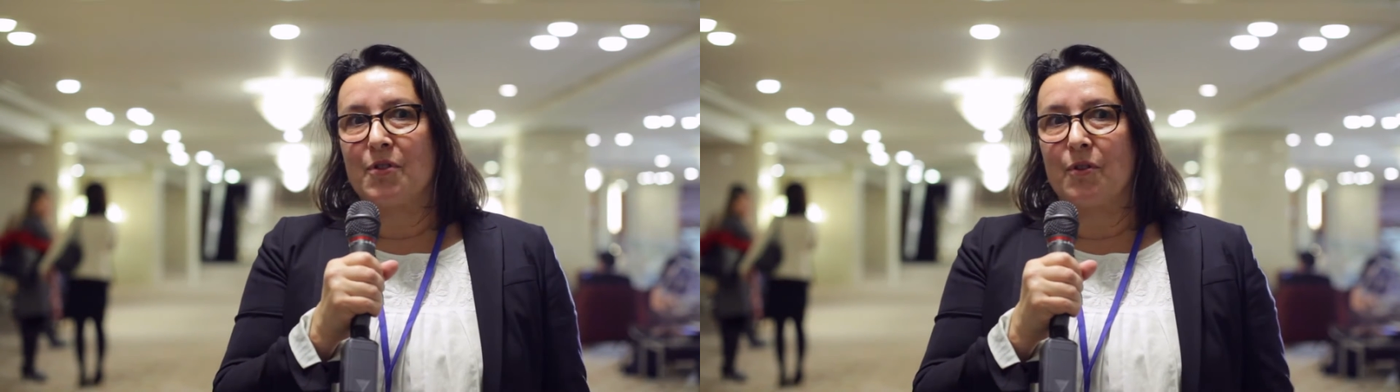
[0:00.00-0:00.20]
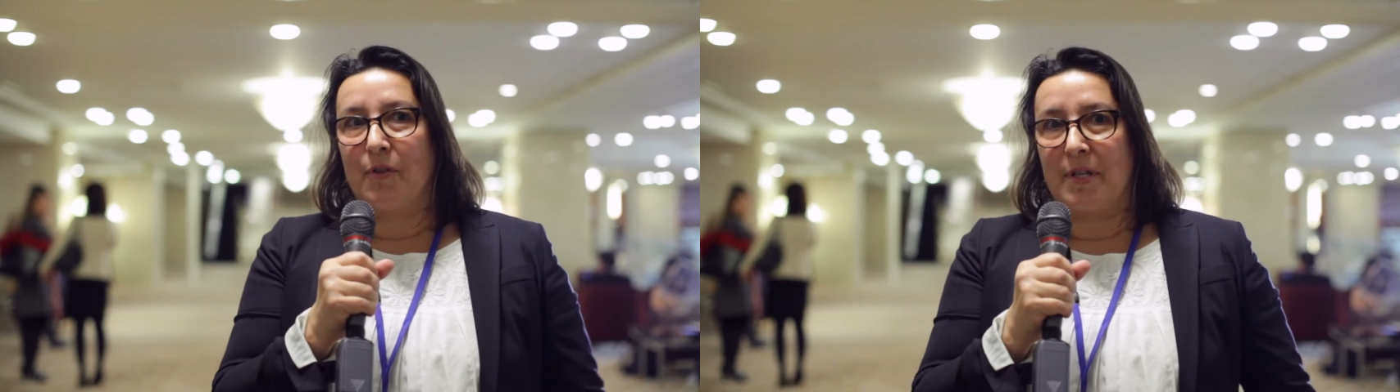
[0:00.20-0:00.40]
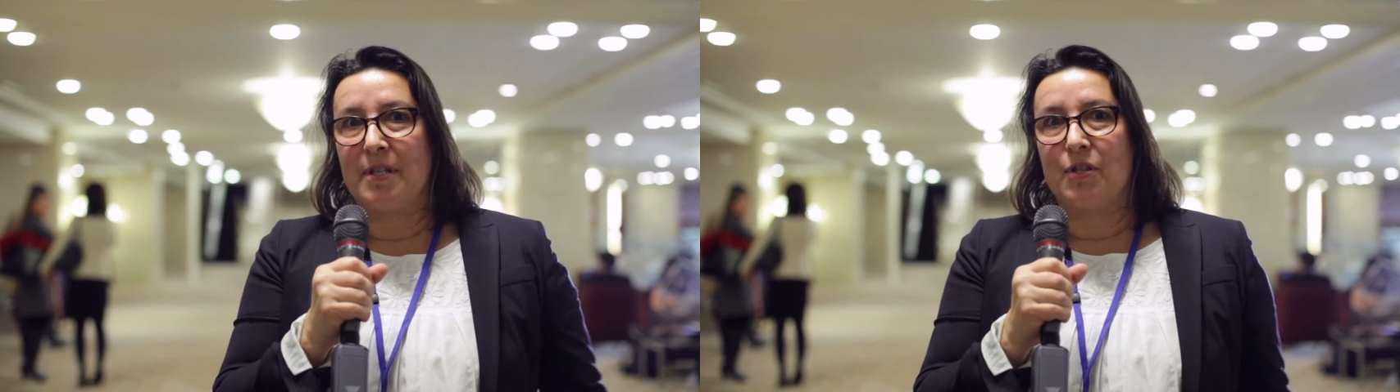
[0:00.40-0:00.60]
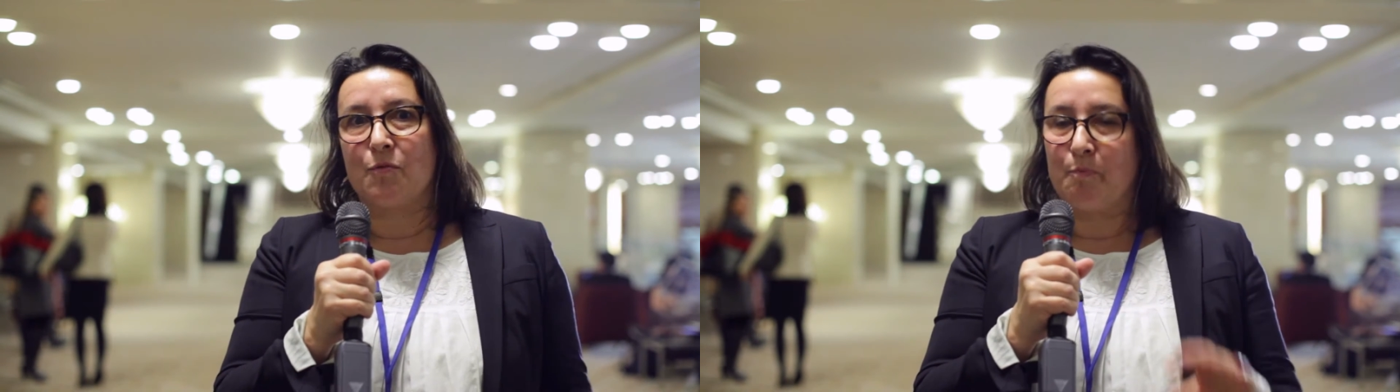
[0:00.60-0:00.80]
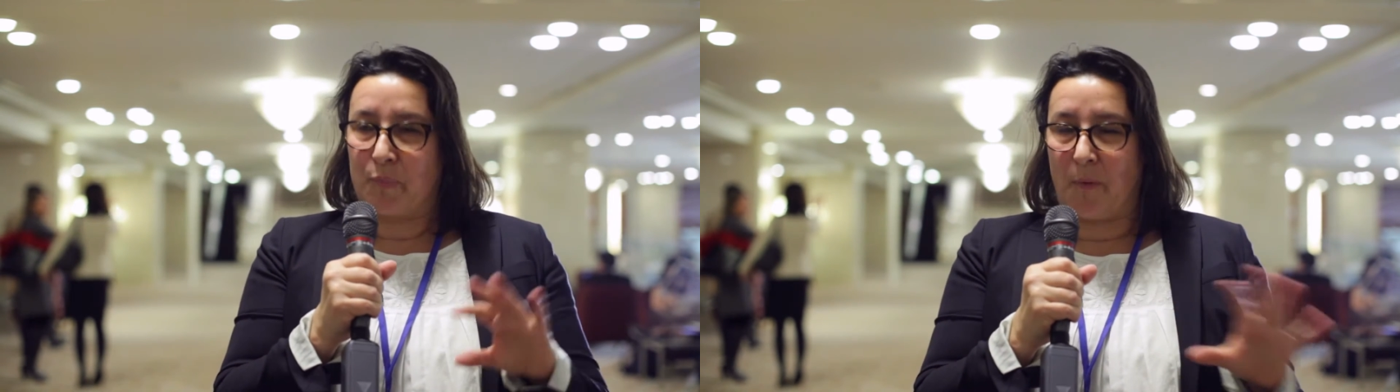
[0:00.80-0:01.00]
So this
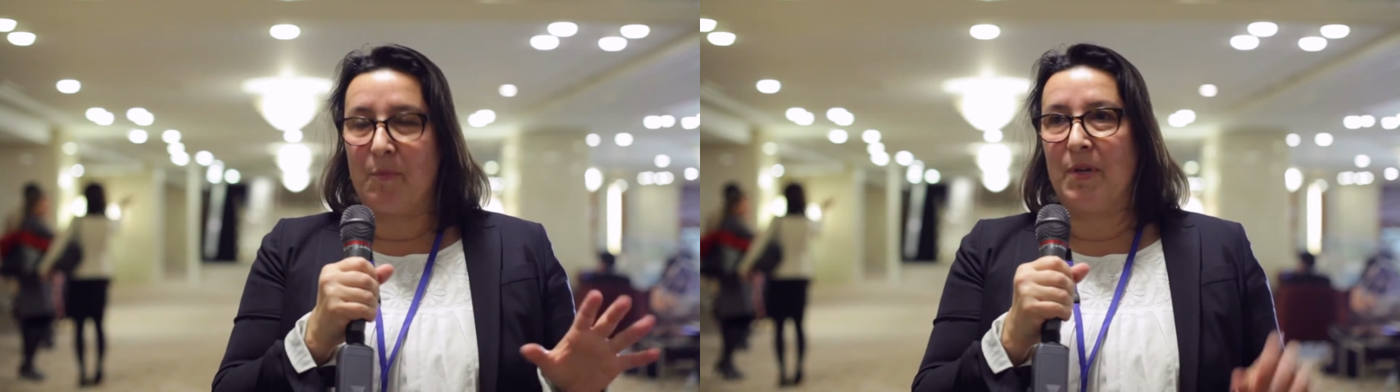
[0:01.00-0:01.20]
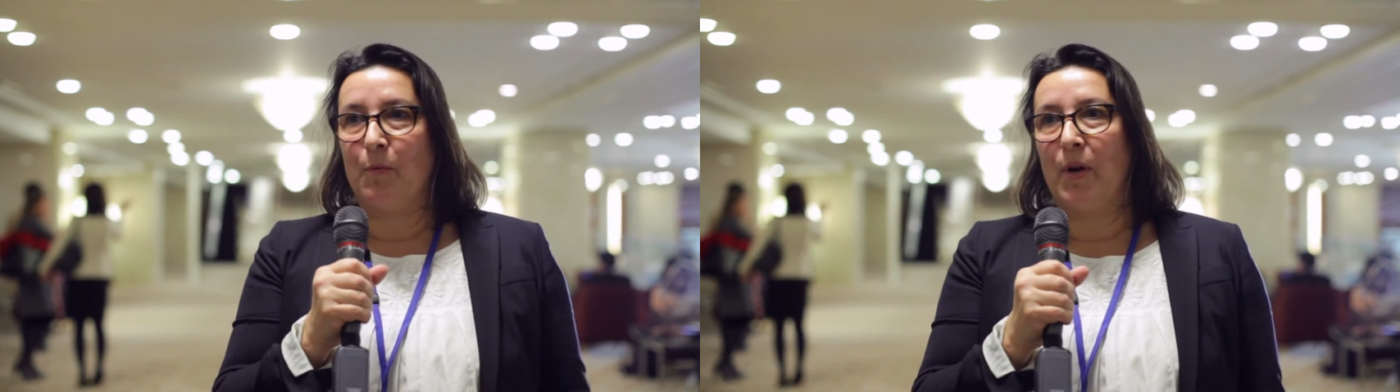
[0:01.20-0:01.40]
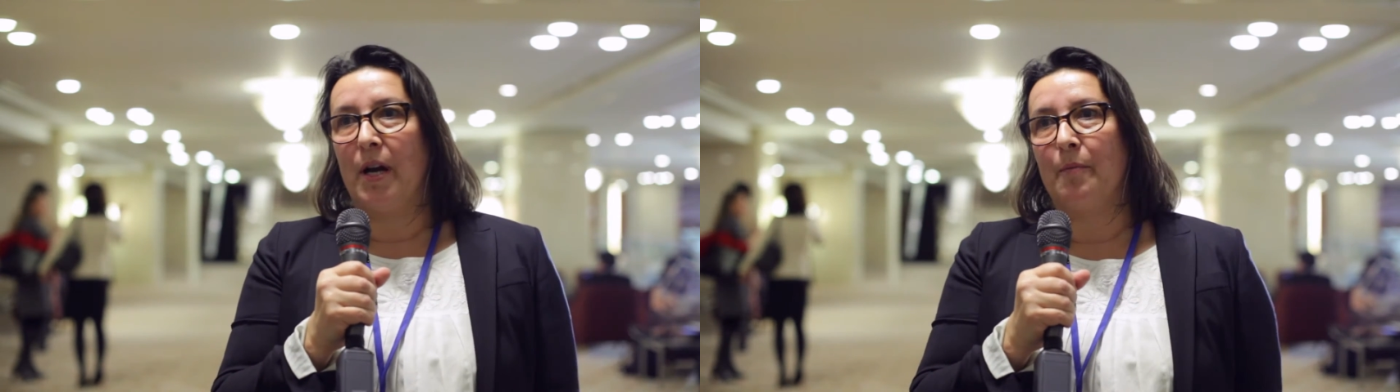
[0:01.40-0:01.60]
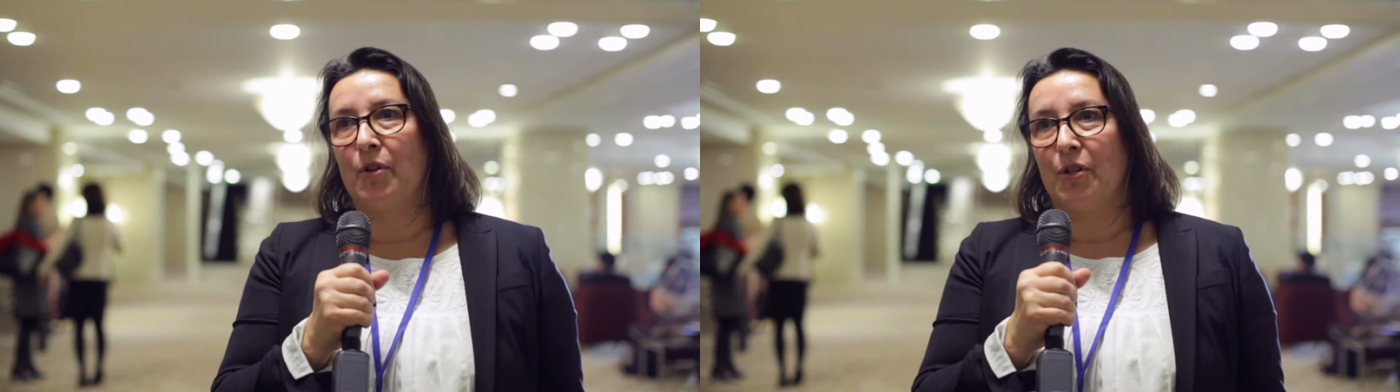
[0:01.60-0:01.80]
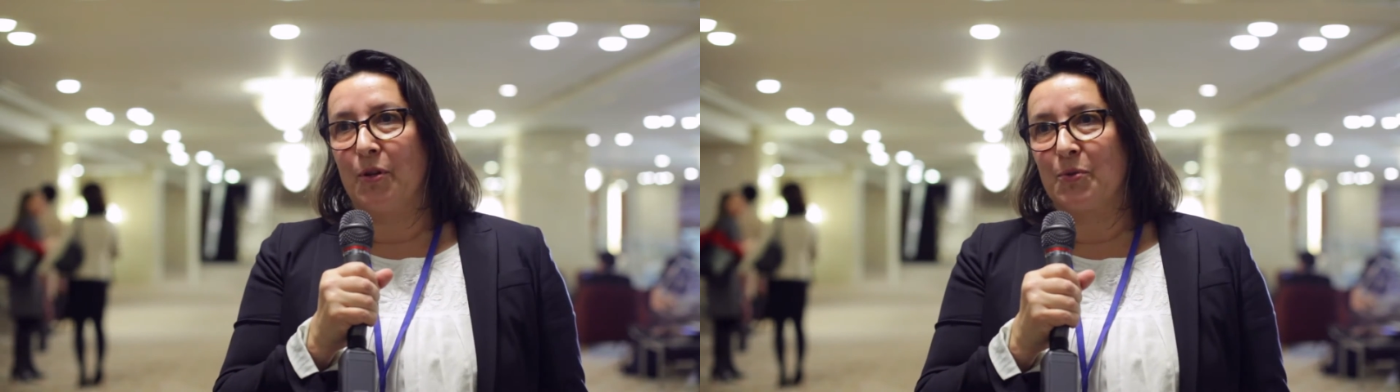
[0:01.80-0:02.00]
is probably where I'm
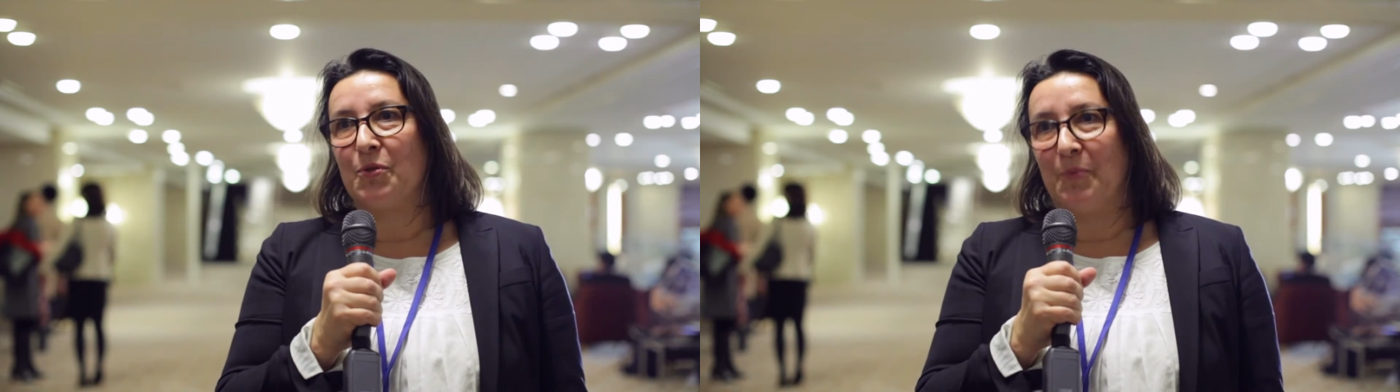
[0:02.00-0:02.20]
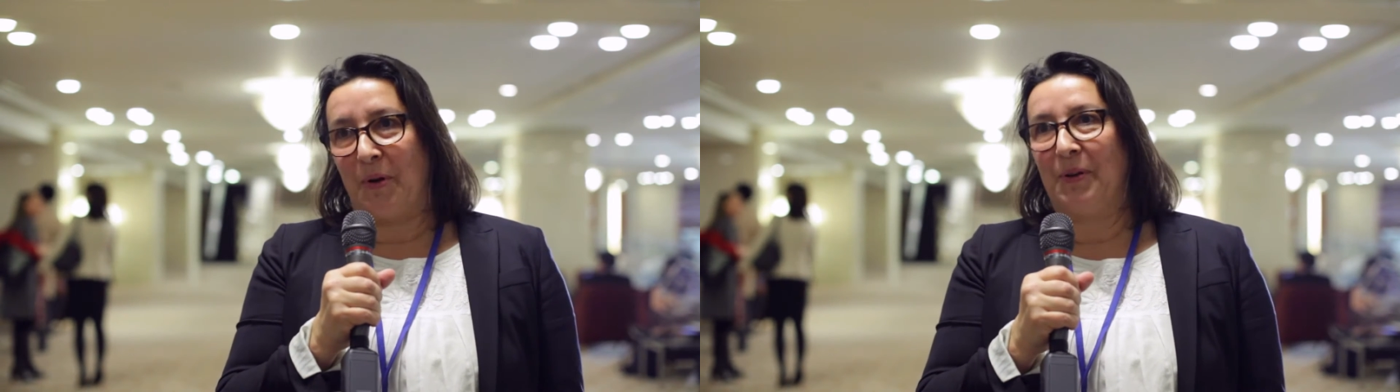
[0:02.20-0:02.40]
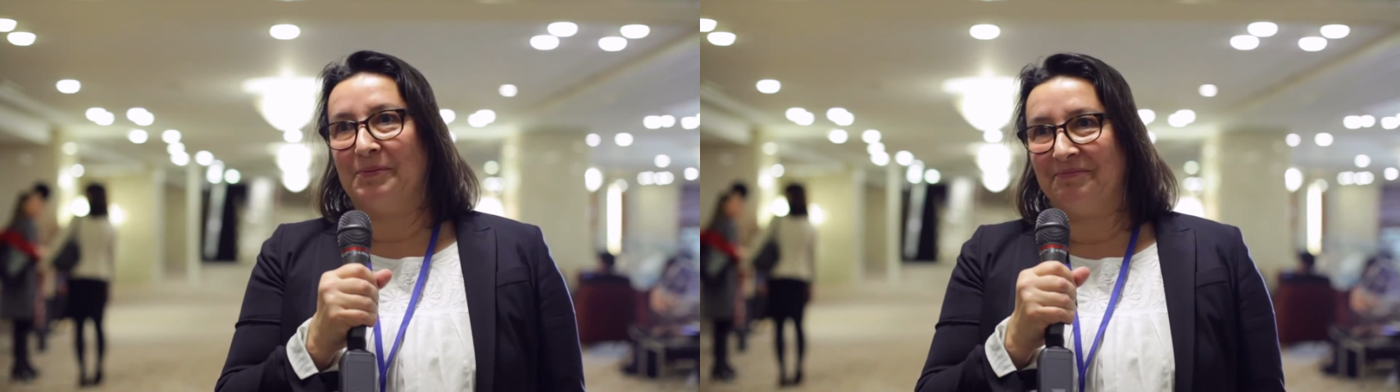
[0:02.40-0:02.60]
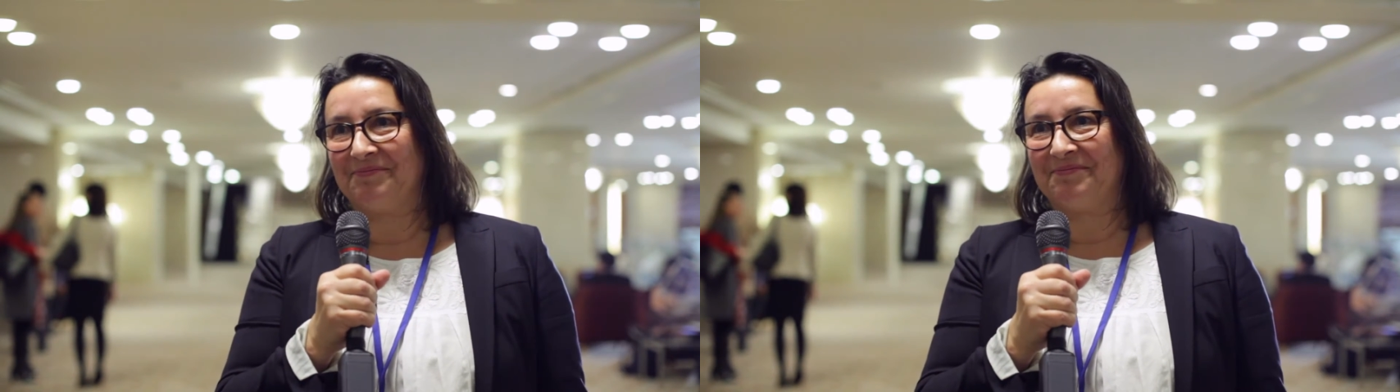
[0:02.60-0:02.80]
going to go tomorrow.